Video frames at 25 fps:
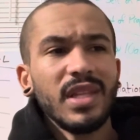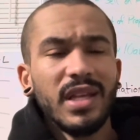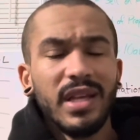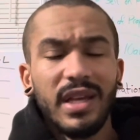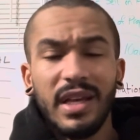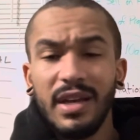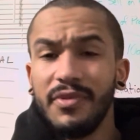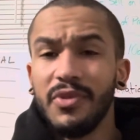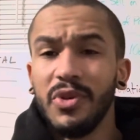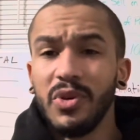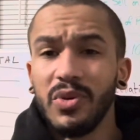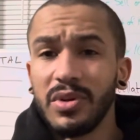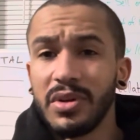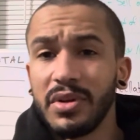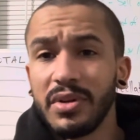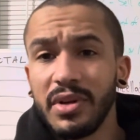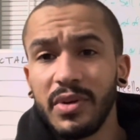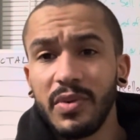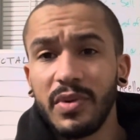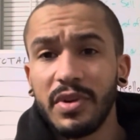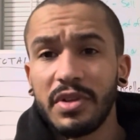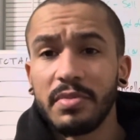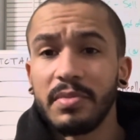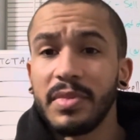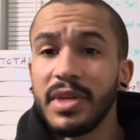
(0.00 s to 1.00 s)
If you agree
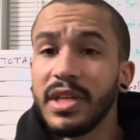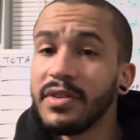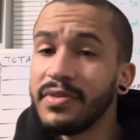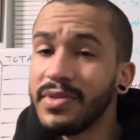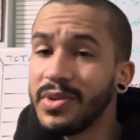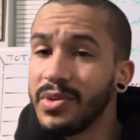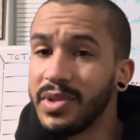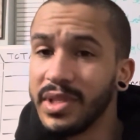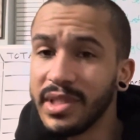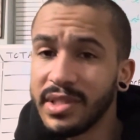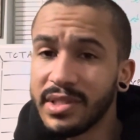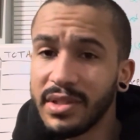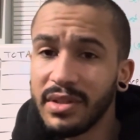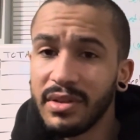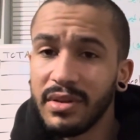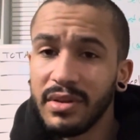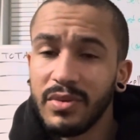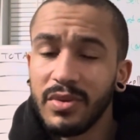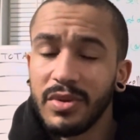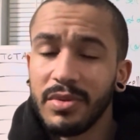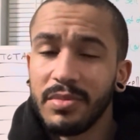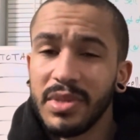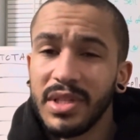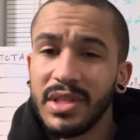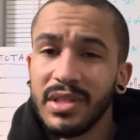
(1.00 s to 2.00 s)
with me, if you disagree
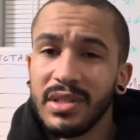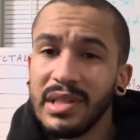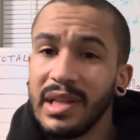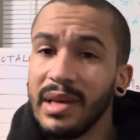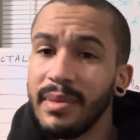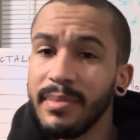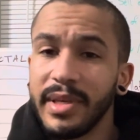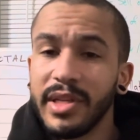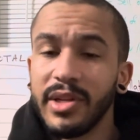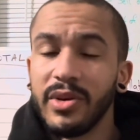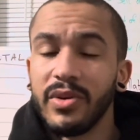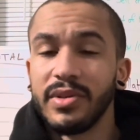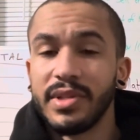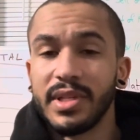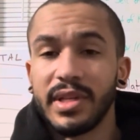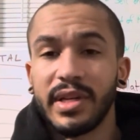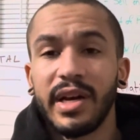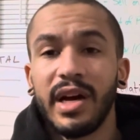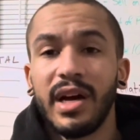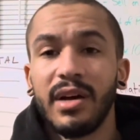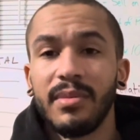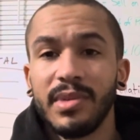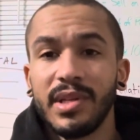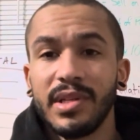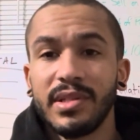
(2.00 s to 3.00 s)
with me, let me know in the
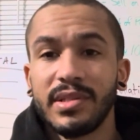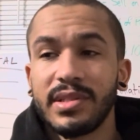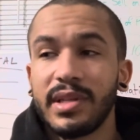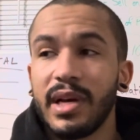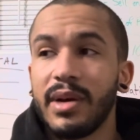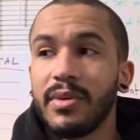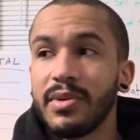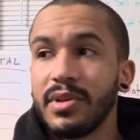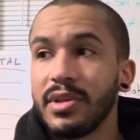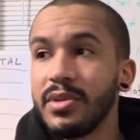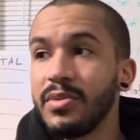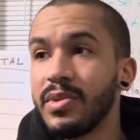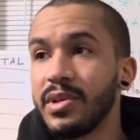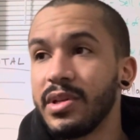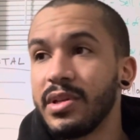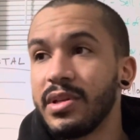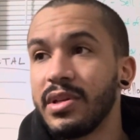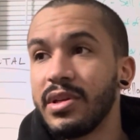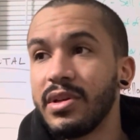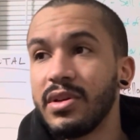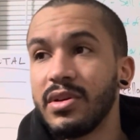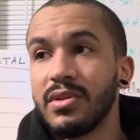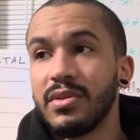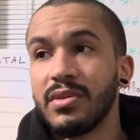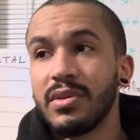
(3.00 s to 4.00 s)
comments. I really want to
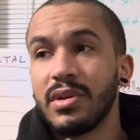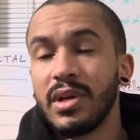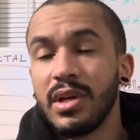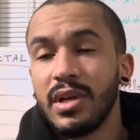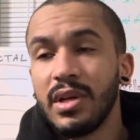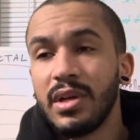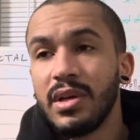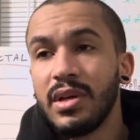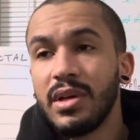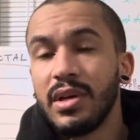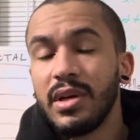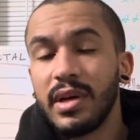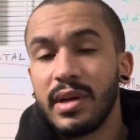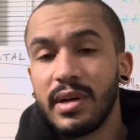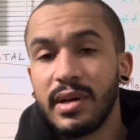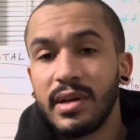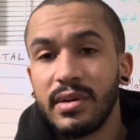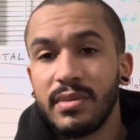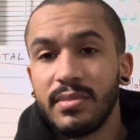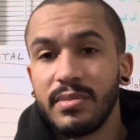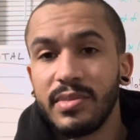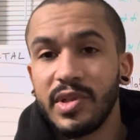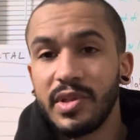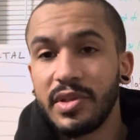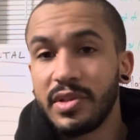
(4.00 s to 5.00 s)
know
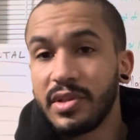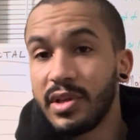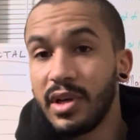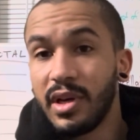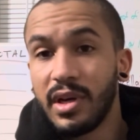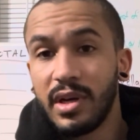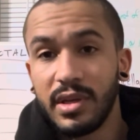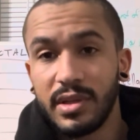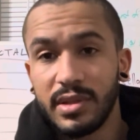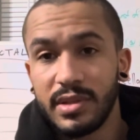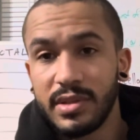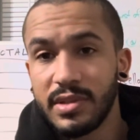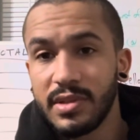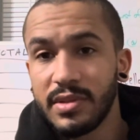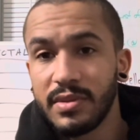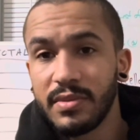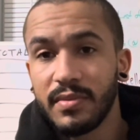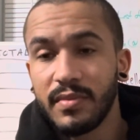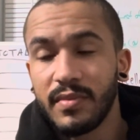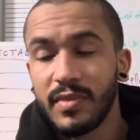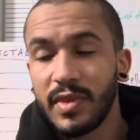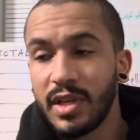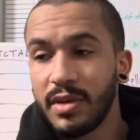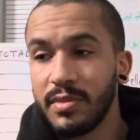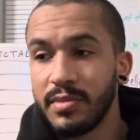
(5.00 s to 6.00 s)
your thoughts,
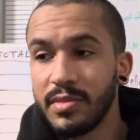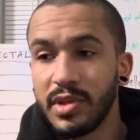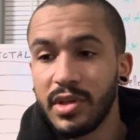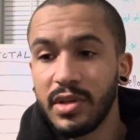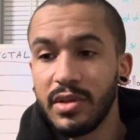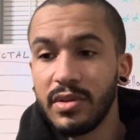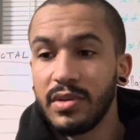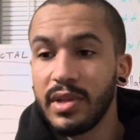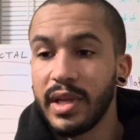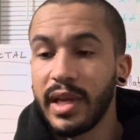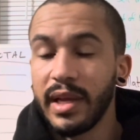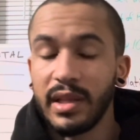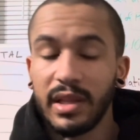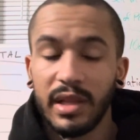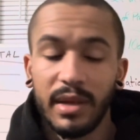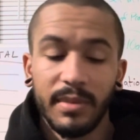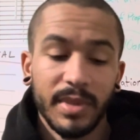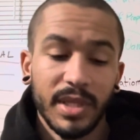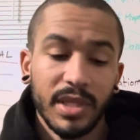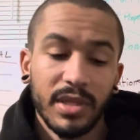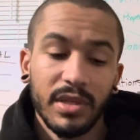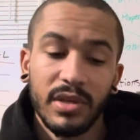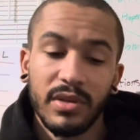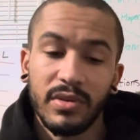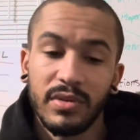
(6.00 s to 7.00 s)
bro. Like, let me
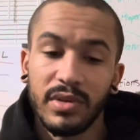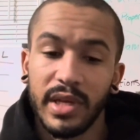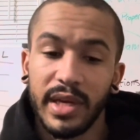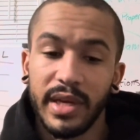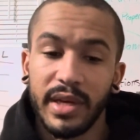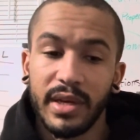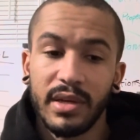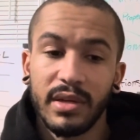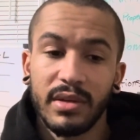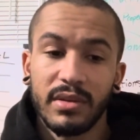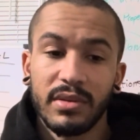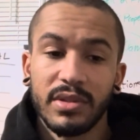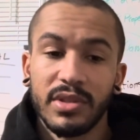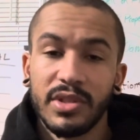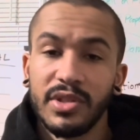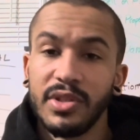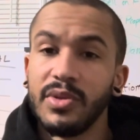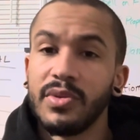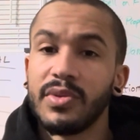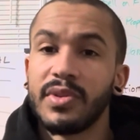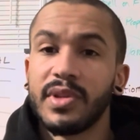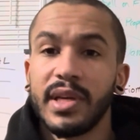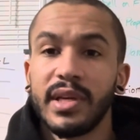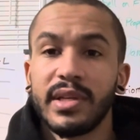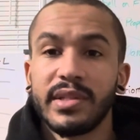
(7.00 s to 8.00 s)
know, like, do you
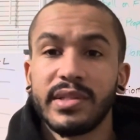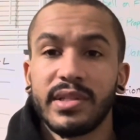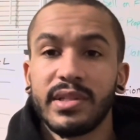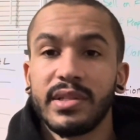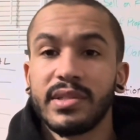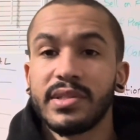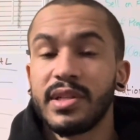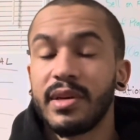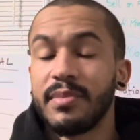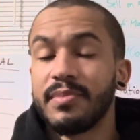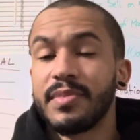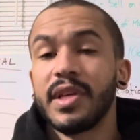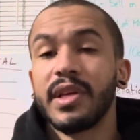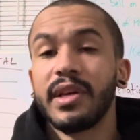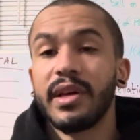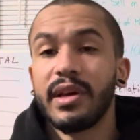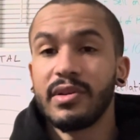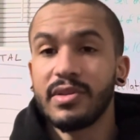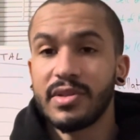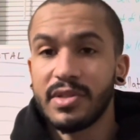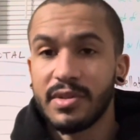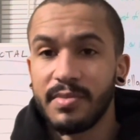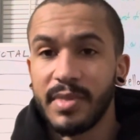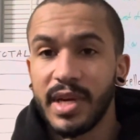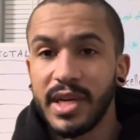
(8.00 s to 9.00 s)
think something
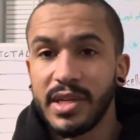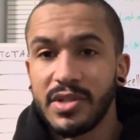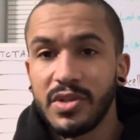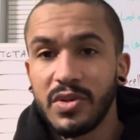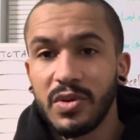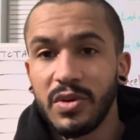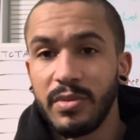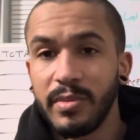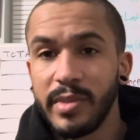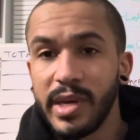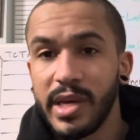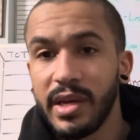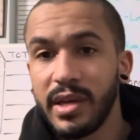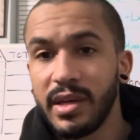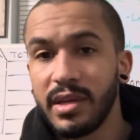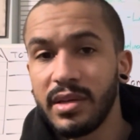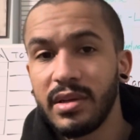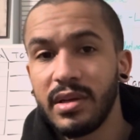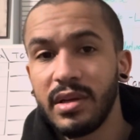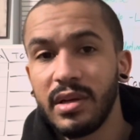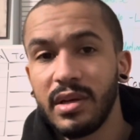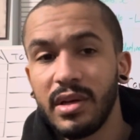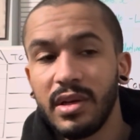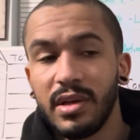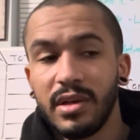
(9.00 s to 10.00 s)
else makes you a man?
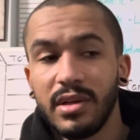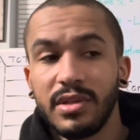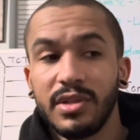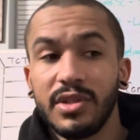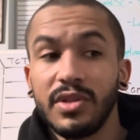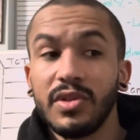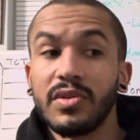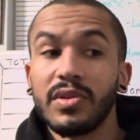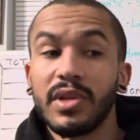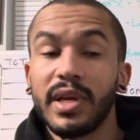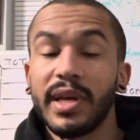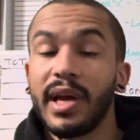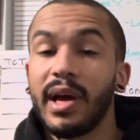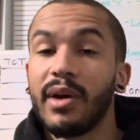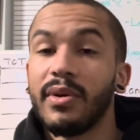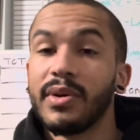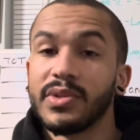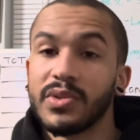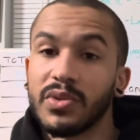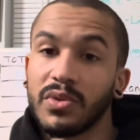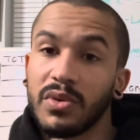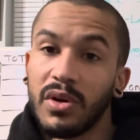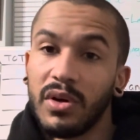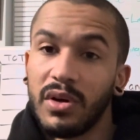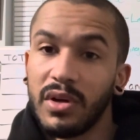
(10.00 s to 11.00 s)
Do you think I was
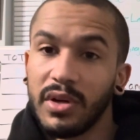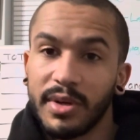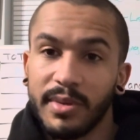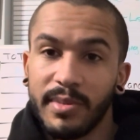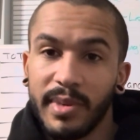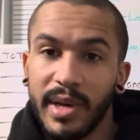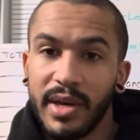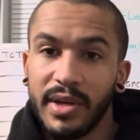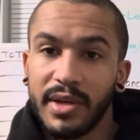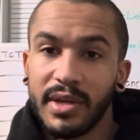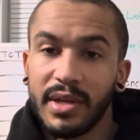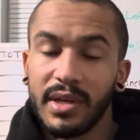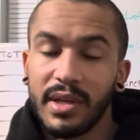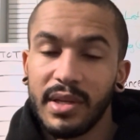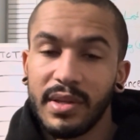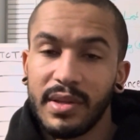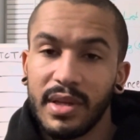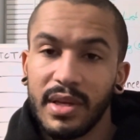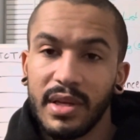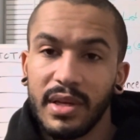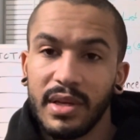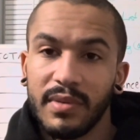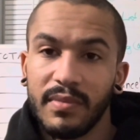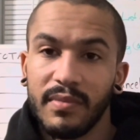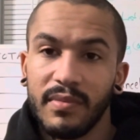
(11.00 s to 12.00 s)
wrong about
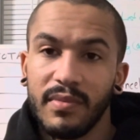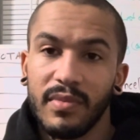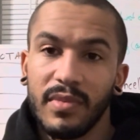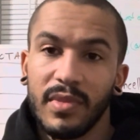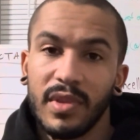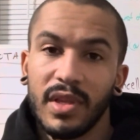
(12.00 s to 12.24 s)
anything?